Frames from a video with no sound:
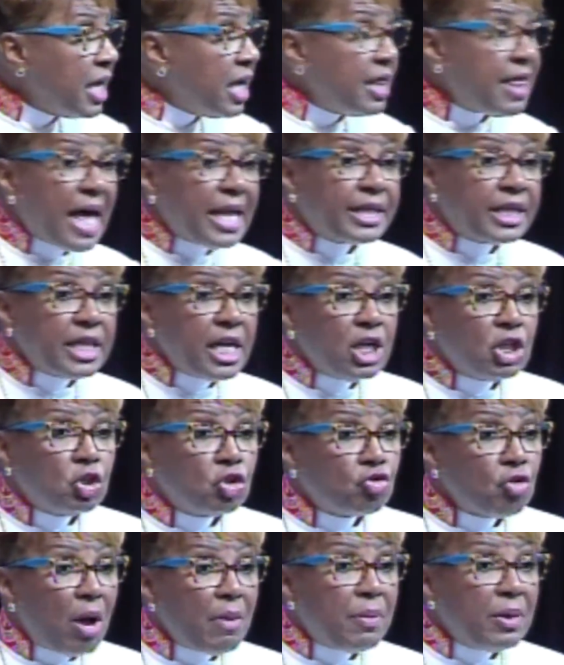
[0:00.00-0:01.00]
that's in
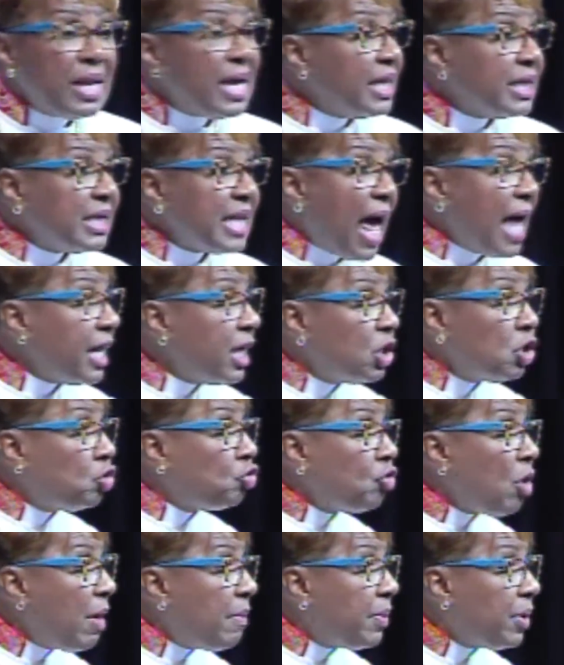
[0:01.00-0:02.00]
trouble is not in
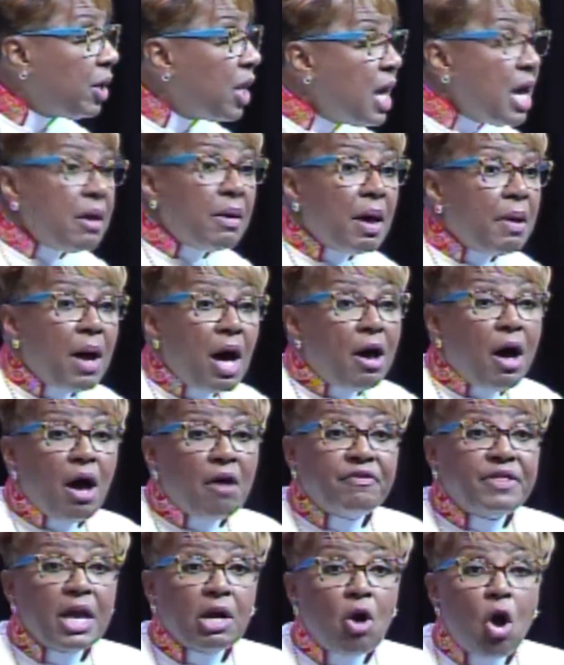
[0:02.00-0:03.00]
trouble
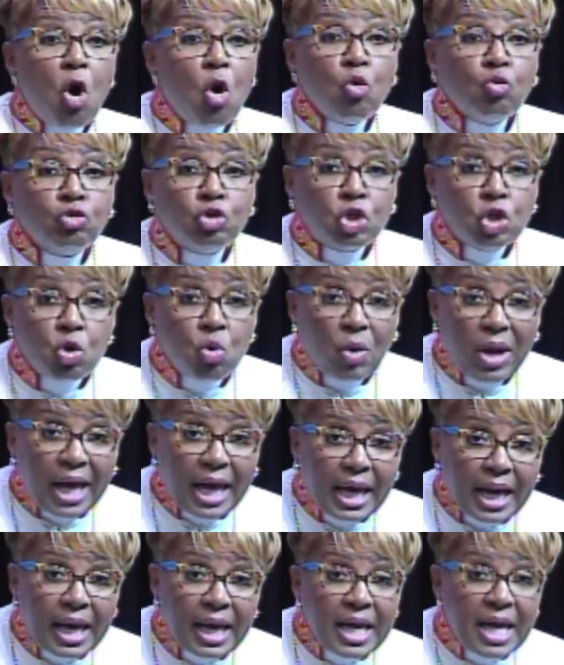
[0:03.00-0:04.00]
of their own
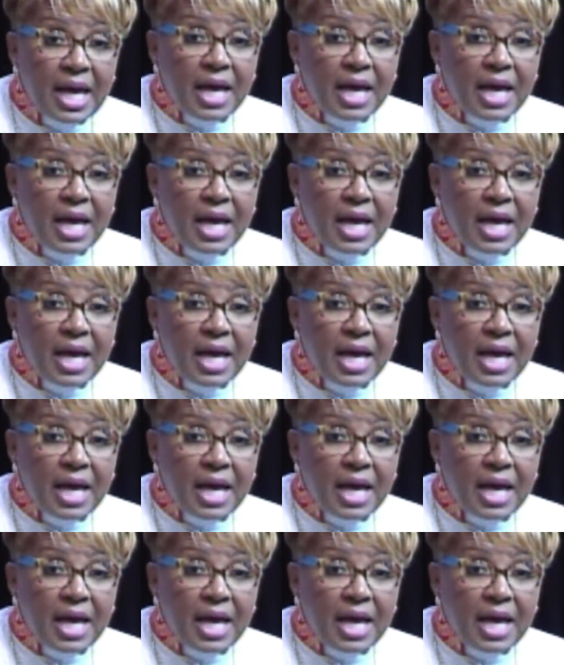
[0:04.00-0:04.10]
doing.